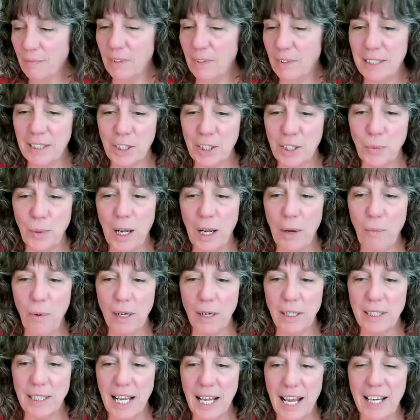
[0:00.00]
This is what I
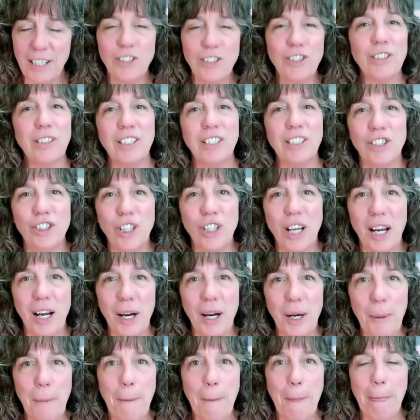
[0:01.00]
wanted to actually
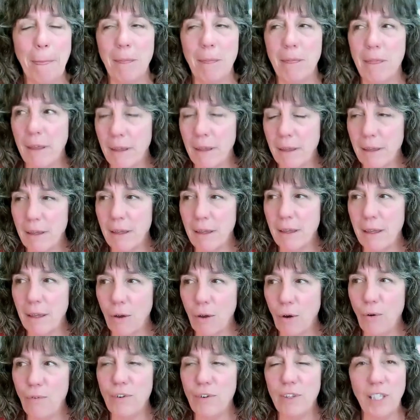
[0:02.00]
share that
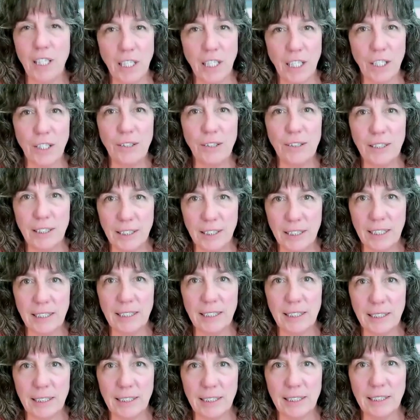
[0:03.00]
over the years
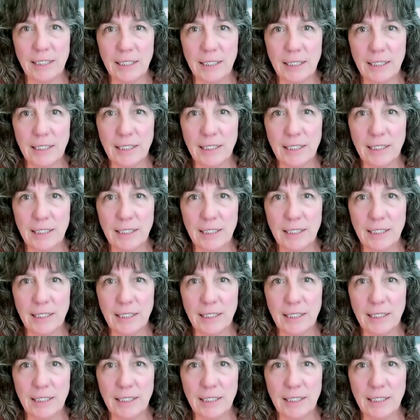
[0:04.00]
since